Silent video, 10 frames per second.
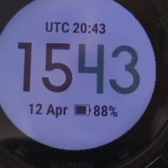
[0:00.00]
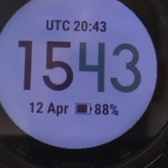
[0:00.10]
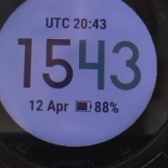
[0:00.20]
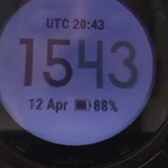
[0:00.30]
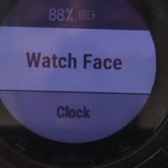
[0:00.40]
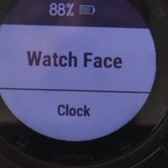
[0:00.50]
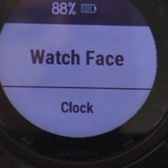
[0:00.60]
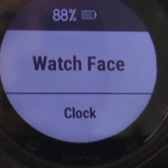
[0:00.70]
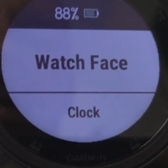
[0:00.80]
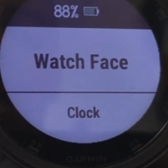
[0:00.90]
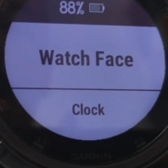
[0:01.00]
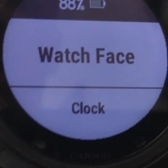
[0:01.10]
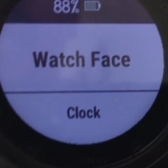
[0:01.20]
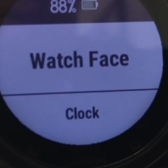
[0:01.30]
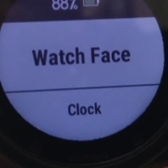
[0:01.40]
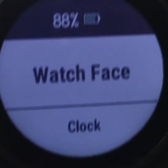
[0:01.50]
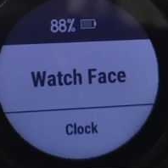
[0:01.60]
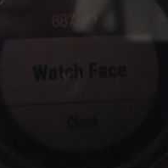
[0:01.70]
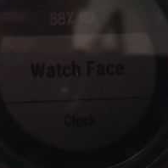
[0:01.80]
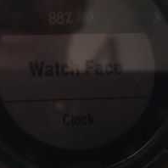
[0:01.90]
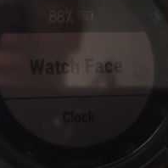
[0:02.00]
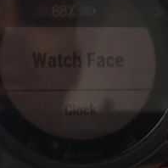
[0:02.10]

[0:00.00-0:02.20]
Garmin is not extremely intuitive,